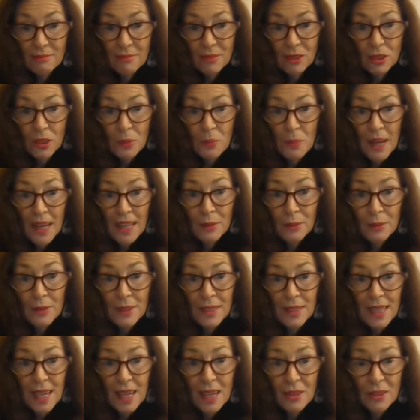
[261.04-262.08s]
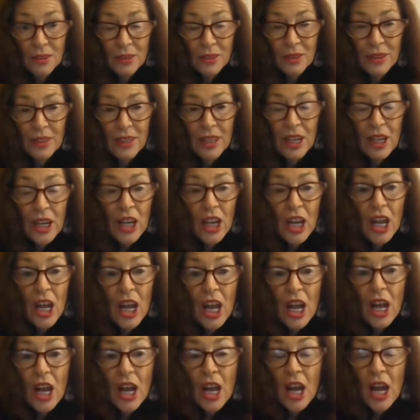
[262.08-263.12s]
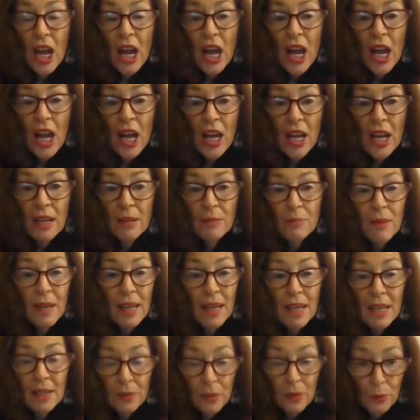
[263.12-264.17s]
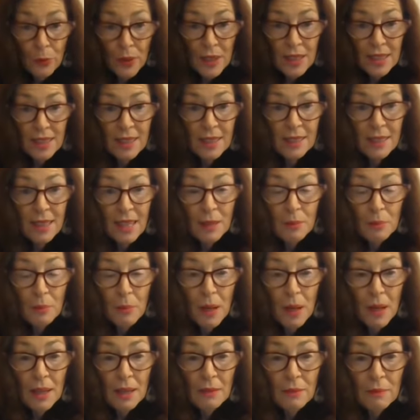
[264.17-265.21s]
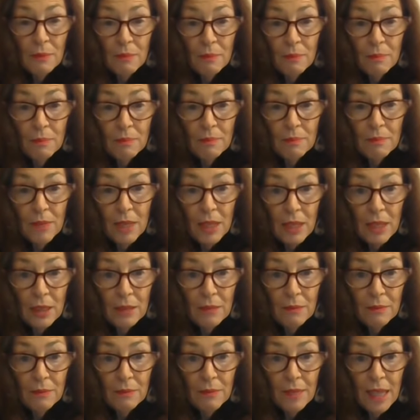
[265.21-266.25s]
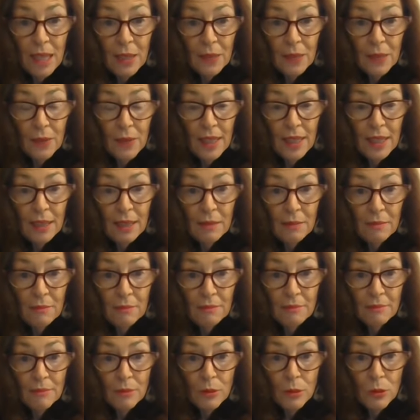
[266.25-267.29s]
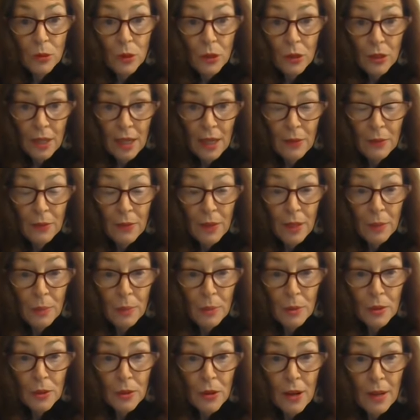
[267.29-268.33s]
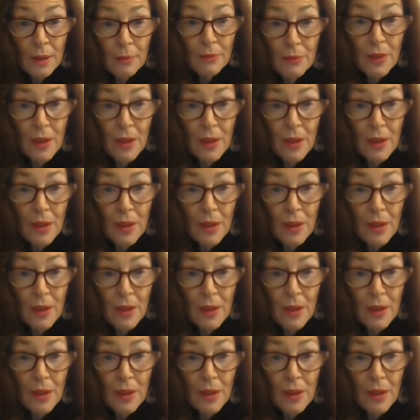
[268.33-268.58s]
too bad a result. And the rest is done by, you know, not carefully prescribed